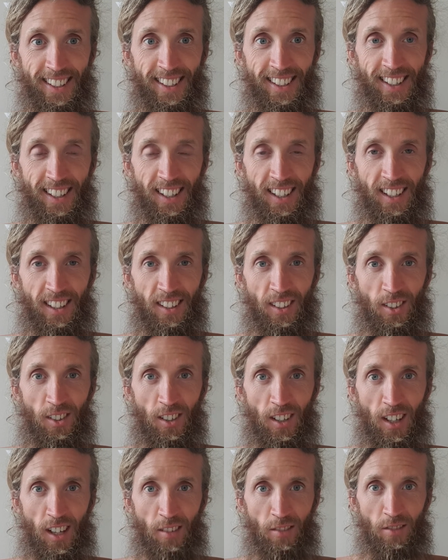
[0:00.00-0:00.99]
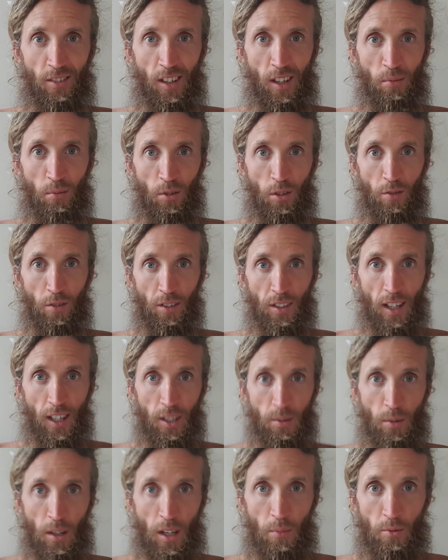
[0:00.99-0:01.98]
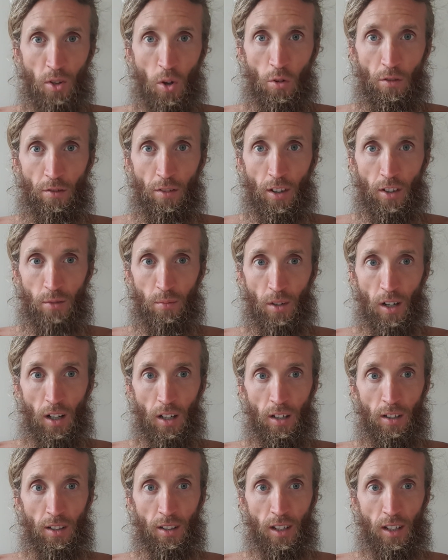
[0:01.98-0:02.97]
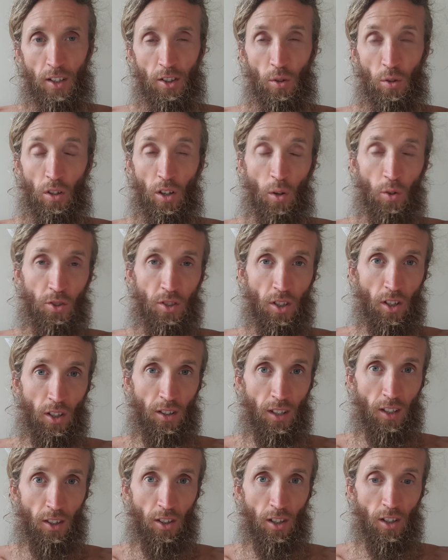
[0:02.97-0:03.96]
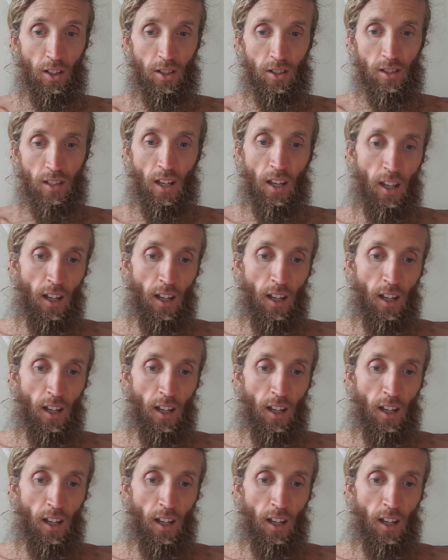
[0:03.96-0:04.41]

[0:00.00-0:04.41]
And have a beautiful day. So my name is Owen Fox from Ireland, and I do coaching on detox,